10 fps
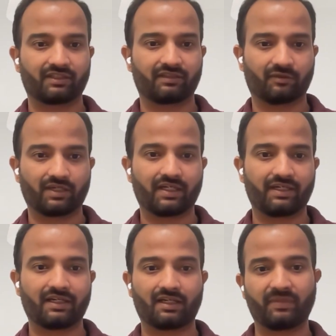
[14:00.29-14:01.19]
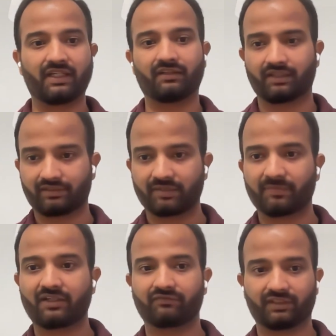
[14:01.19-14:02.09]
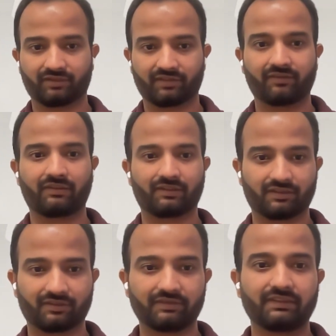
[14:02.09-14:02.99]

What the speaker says: required are being done as part of 3.0 launch.